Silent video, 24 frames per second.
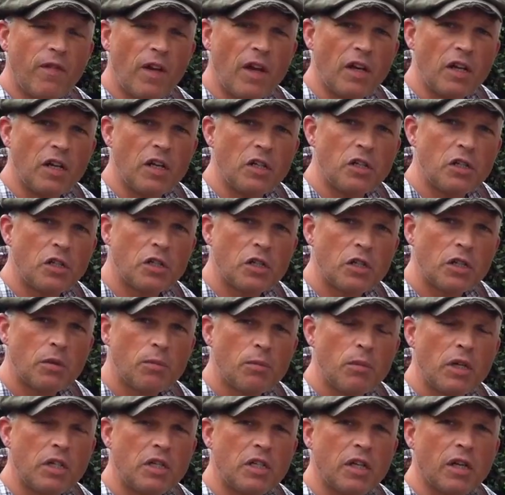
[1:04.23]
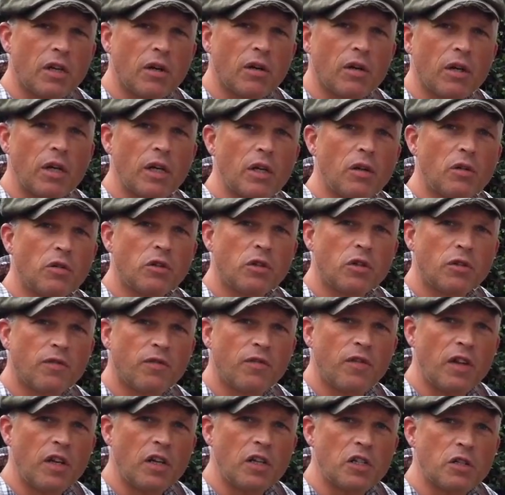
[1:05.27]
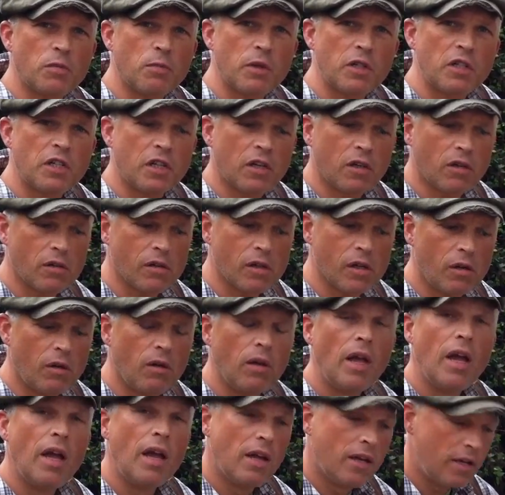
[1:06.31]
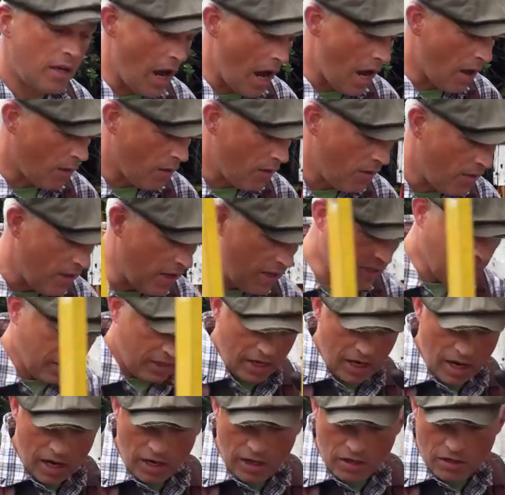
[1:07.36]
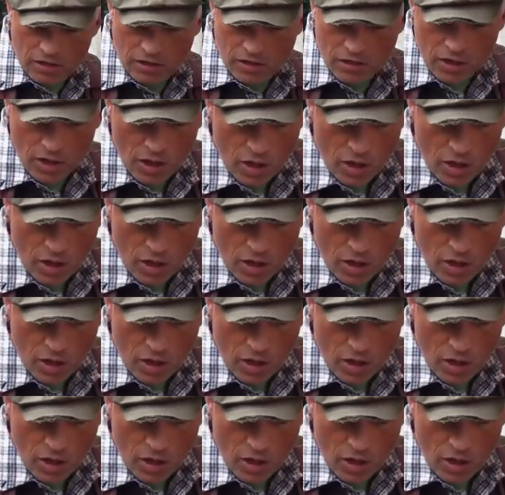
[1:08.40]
finish material to finish material. Now in this case,